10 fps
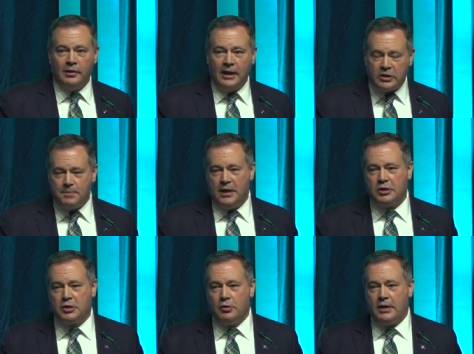Let's make
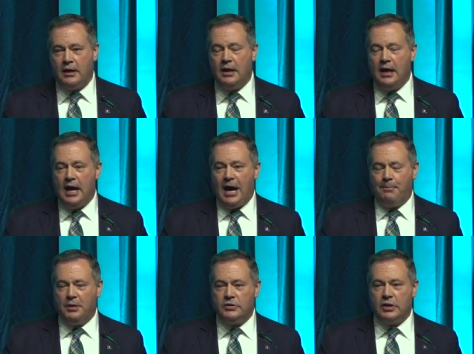sure that
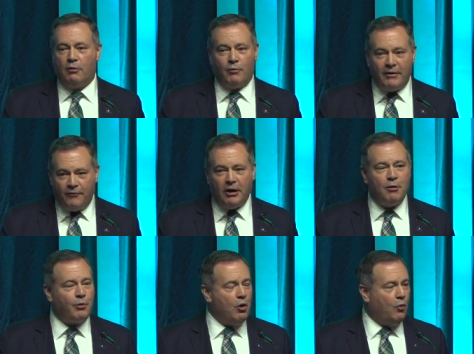happens in a re- very
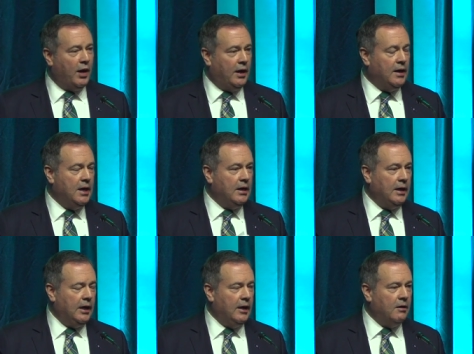real way
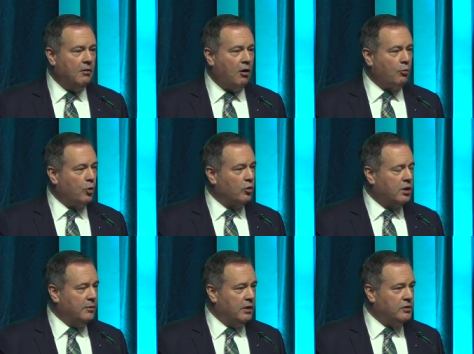in our rural
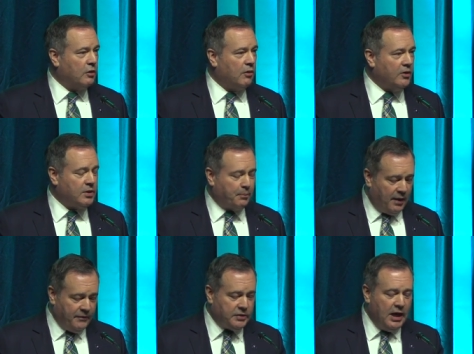communities across the
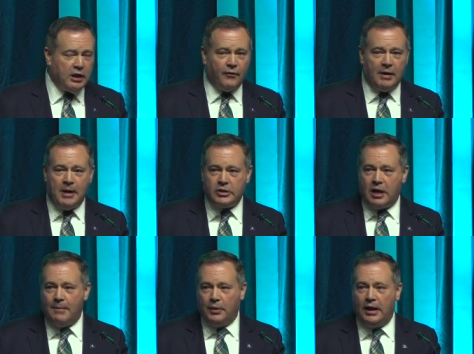province. Thank you very much.
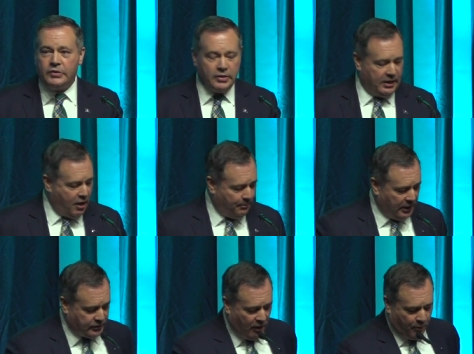God bless. God
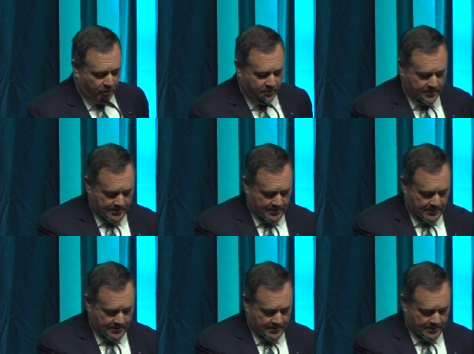bless Alberta.